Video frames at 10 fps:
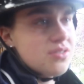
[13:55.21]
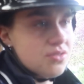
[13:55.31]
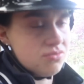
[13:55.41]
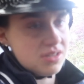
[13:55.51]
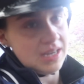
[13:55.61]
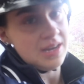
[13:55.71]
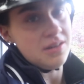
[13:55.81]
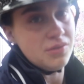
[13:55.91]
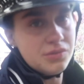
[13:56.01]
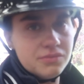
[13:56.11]
sort it
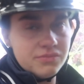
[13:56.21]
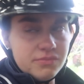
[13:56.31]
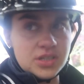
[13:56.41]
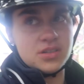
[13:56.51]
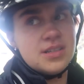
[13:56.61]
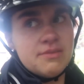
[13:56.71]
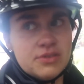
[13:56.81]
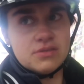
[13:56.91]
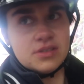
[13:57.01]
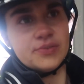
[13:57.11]
out because
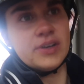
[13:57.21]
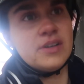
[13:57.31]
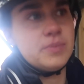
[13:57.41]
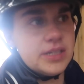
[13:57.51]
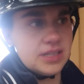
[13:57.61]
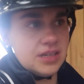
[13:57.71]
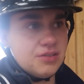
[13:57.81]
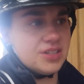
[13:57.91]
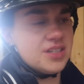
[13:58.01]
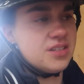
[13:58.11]
everyone's very
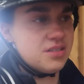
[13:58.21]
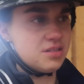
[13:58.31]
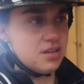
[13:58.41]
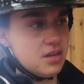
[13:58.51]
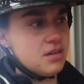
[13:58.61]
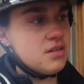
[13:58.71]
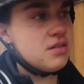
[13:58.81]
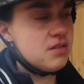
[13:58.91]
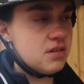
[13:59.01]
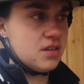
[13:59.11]
busy which is
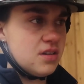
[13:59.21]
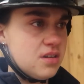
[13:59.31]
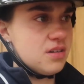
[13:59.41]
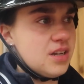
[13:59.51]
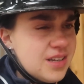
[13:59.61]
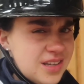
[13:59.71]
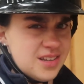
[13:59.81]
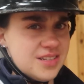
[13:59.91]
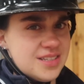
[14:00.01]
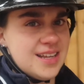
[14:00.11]
like I
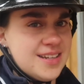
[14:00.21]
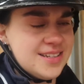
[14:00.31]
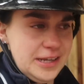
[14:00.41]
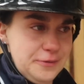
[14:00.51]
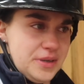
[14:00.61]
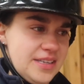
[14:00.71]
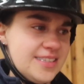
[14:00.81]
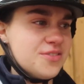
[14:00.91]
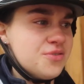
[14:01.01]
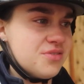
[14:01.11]
understand it, but
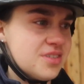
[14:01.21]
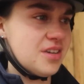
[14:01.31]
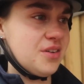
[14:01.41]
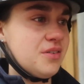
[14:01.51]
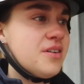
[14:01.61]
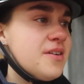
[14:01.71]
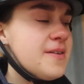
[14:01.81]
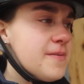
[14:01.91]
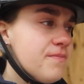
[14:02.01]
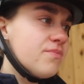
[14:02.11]
it's also
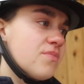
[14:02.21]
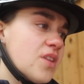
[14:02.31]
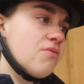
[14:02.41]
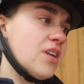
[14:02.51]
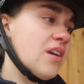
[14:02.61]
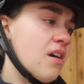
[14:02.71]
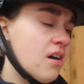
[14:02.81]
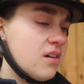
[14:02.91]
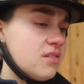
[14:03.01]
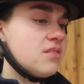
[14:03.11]
really
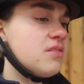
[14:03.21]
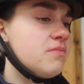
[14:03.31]
hard